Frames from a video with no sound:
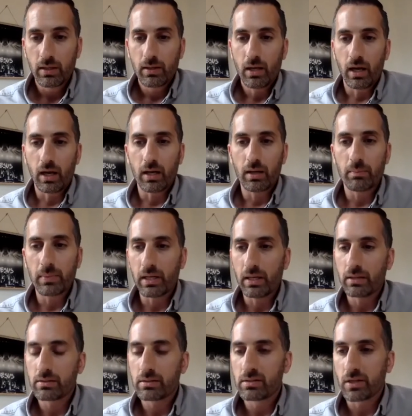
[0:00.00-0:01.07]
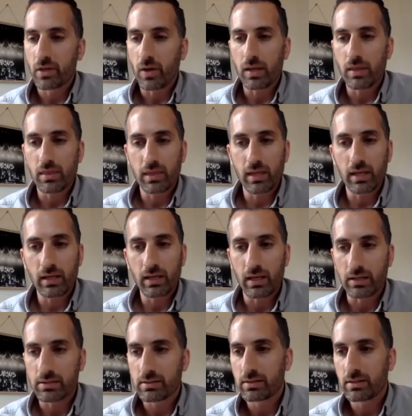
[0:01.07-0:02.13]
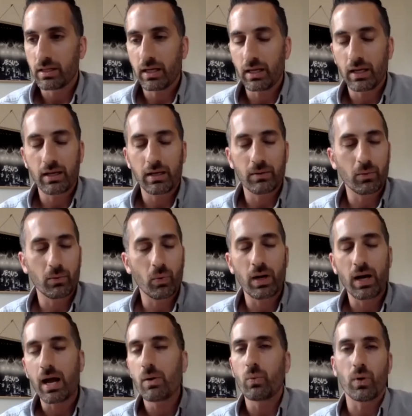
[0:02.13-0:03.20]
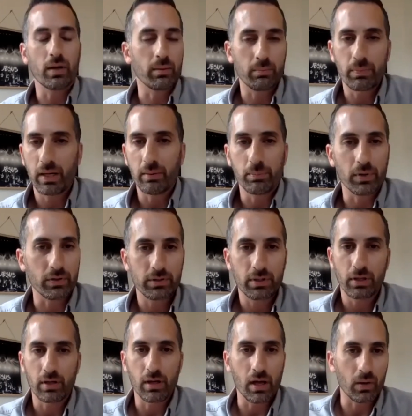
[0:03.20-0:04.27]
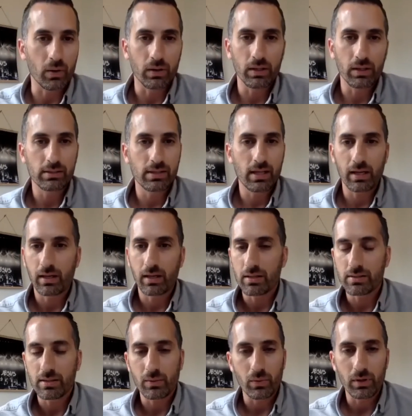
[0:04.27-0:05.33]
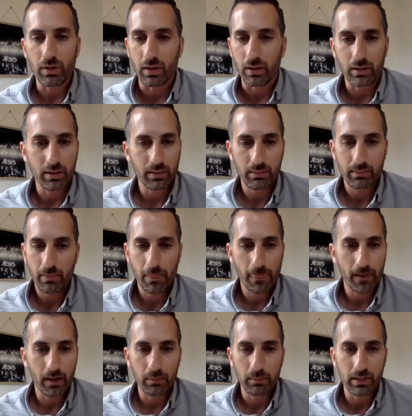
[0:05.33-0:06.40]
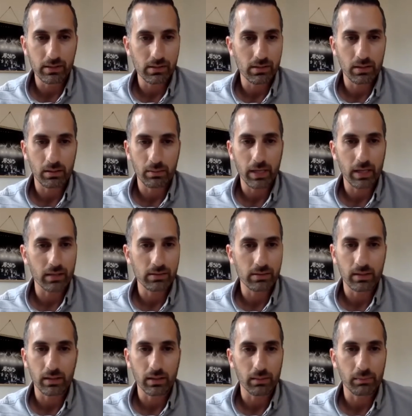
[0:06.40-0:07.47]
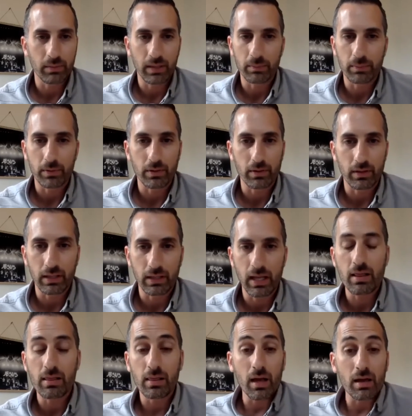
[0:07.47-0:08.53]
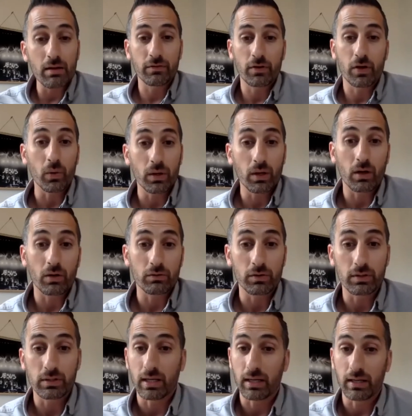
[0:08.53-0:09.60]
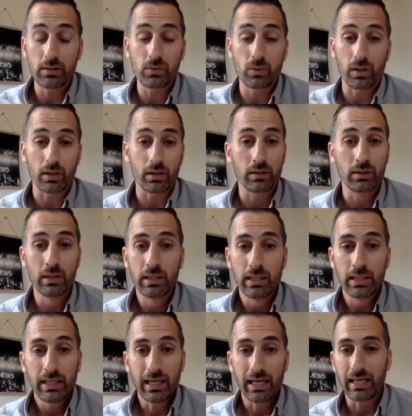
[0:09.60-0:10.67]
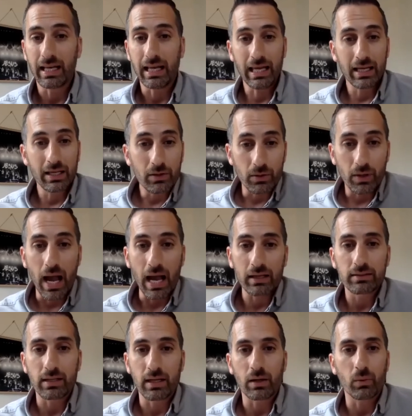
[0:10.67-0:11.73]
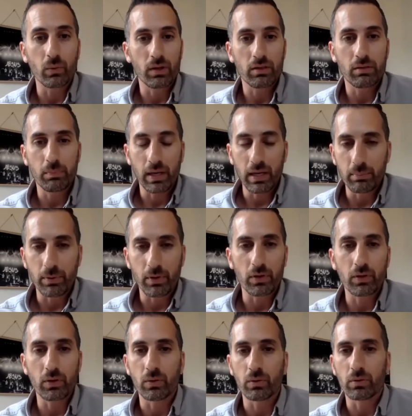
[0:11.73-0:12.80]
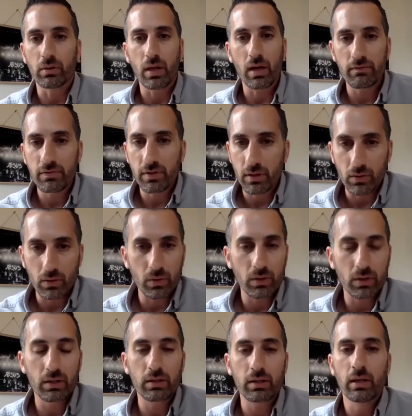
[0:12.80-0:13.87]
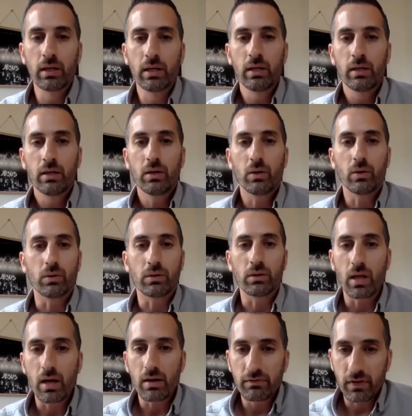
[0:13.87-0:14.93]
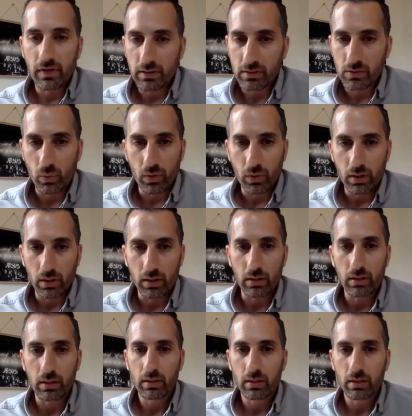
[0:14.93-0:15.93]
And so I think it's what I want people to know is that God's at work amidst the Palestinian people. And I love going over to Israel and interacting with people who love the Lord, who love his word,